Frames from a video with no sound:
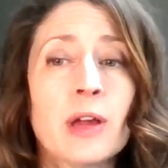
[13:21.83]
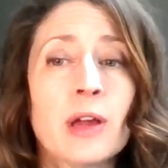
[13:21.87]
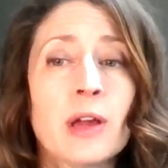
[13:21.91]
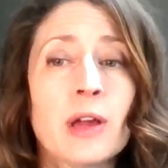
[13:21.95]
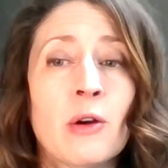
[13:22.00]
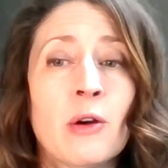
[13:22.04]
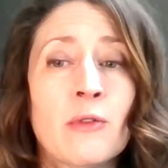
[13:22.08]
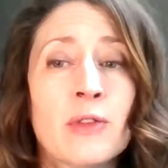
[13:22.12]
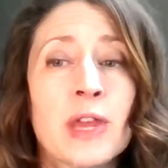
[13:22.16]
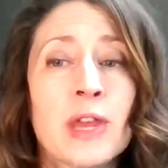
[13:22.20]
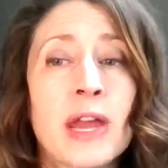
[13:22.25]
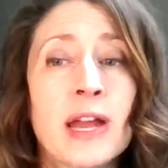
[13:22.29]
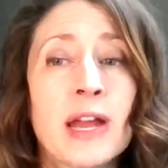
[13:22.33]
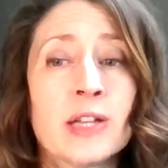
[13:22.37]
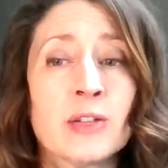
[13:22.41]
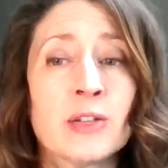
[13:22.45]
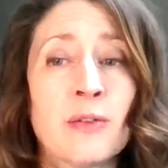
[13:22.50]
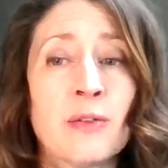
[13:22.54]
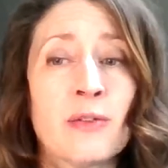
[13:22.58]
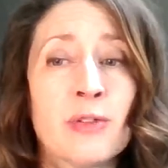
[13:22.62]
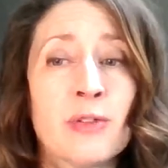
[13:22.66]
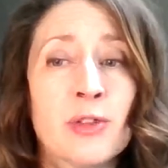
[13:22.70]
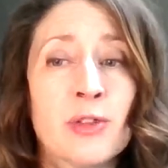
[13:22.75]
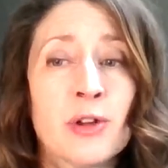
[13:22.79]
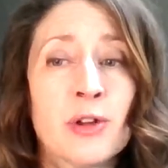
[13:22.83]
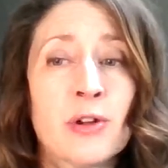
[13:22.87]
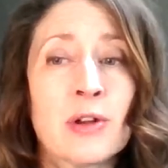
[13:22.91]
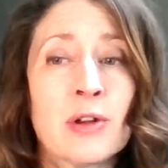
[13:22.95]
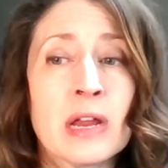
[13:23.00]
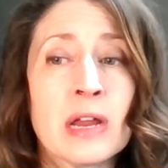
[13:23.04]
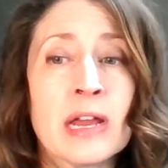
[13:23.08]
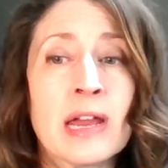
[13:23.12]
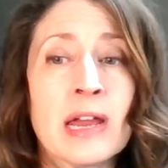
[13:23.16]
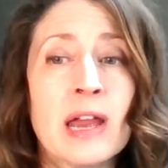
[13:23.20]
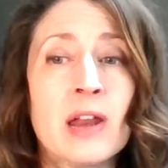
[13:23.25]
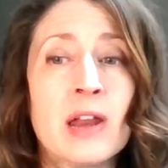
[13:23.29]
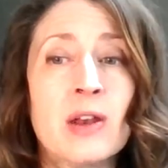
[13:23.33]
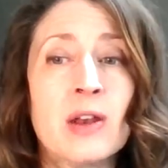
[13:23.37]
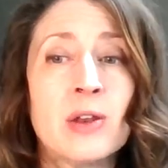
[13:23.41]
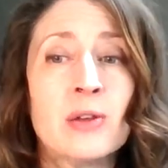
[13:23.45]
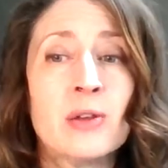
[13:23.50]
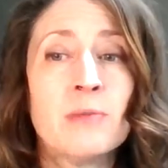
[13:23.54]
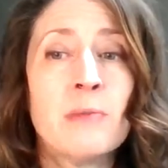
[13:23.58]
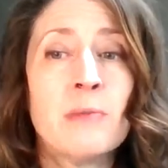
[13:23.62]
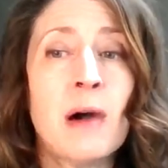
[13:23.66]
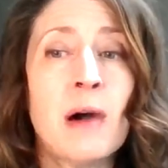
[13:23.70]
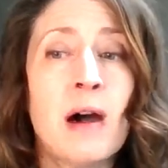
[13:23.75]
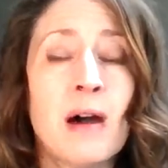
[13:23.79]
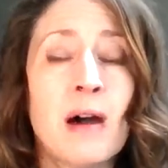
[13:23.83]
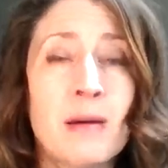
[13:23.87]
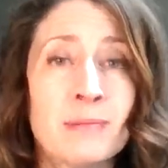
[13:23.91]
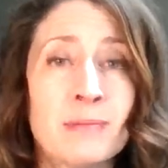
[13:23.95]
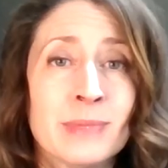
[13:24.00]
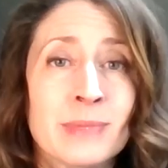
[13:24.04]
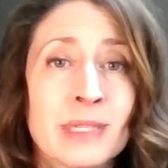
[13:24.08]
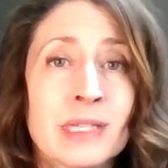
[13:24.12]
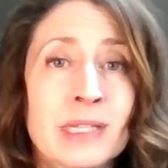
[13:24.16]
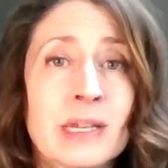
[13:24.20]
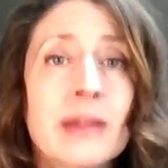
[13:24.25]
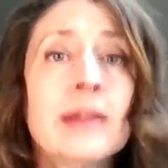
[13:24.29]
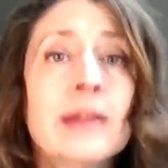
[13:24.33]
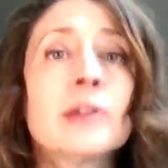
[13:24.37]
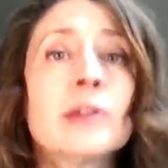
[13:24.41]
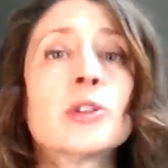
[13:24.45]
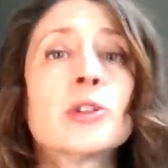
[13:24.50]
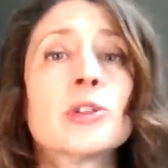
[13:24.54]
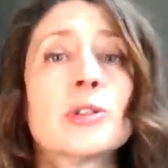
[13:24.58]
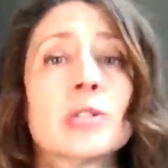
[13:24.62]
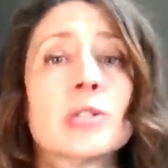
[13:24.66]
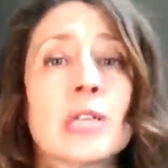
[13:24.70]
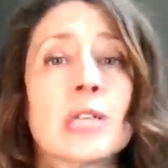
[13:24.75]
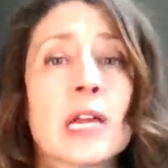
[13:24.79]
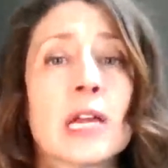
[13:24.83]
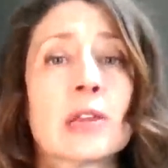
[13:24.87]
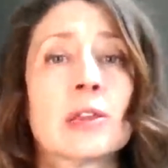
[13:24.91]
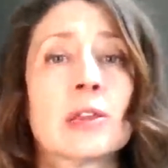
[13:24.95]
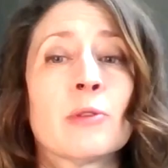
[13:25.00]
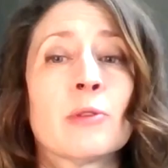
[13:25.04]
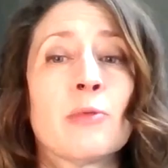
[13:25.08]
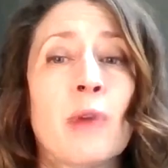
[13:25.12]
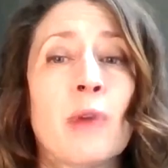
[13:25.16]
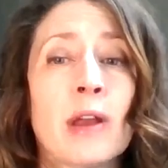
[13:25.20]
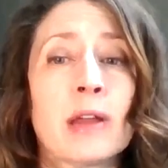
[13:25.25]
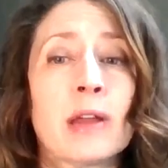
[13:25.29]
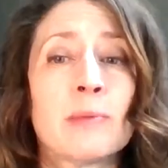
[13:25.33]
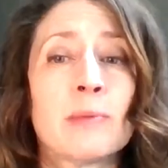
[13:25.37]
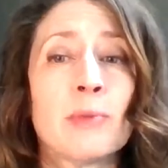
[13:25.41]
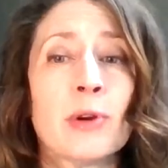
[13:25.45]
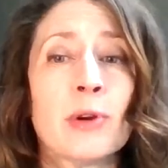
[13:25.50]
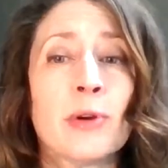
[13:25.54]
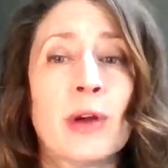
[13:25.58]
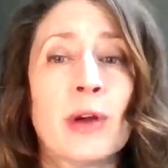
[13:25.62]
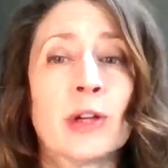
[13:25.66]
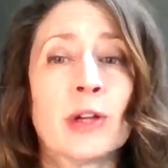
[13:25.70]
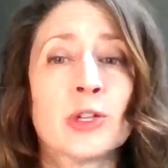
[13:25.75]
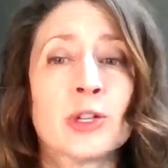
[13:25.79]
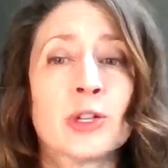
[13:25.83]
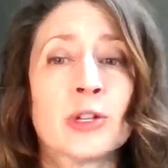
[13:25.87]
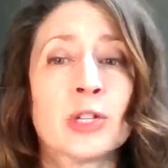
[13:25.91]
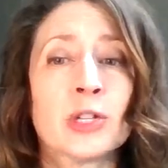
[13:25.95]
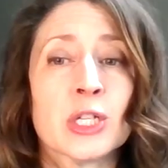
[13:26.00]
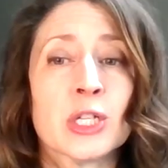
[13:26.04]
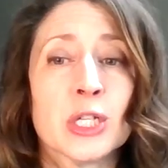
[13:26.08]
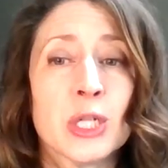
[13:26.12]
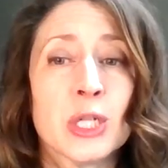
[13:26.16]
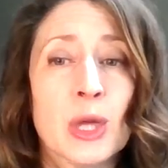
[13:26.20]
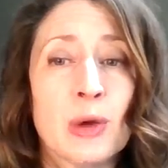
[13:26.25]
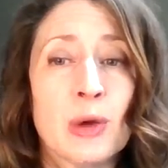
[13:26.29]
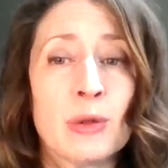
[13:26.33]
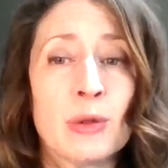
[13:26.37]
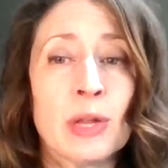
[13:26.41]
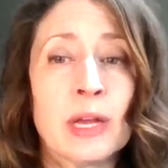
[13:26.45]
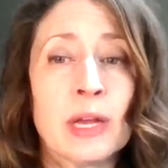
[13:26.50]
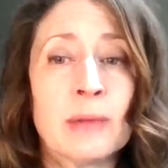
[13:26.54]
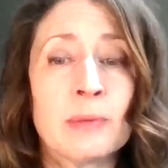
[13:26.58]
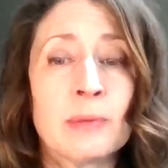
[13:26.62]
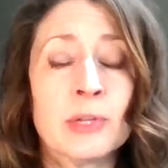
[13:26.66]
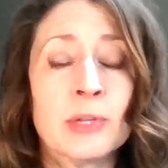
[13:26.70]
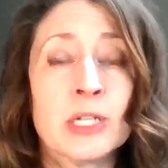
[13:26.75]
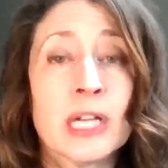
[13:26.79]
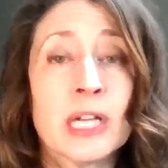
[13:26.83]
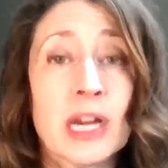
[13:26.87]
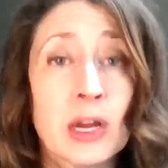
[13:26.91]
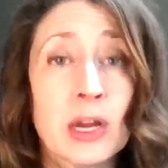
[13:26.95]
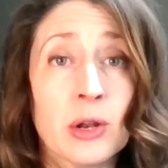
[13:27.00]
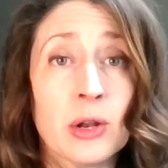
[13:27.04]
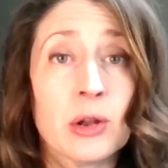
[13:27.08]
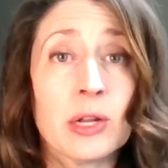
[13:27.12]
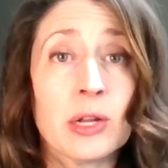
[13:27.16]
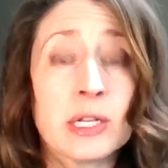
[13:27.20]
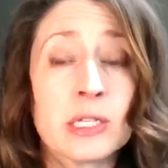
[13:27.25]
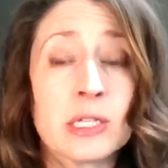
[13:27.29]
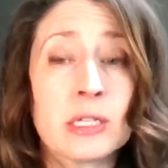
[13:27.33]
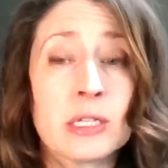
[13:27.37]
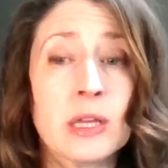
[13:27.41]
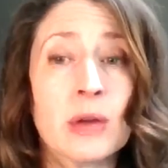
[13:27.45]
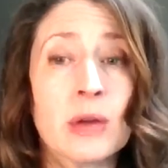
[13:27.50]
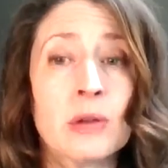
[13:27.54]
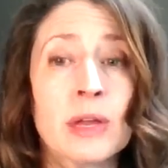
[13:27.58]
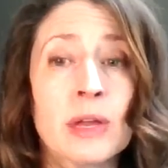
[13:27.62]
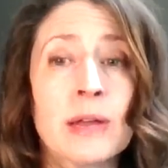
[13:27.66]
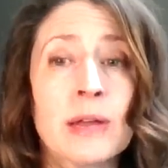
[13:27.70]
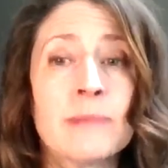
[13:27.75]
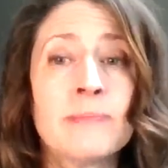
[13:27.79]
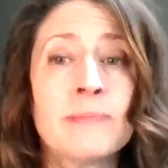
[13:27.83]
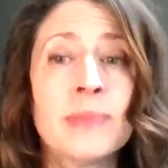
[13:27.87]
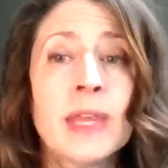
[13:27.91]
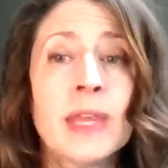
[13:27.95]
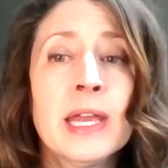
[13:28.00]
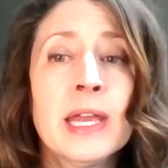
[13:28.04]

over the age of 30, and new moms should take the running progression slowly, particularly slowly.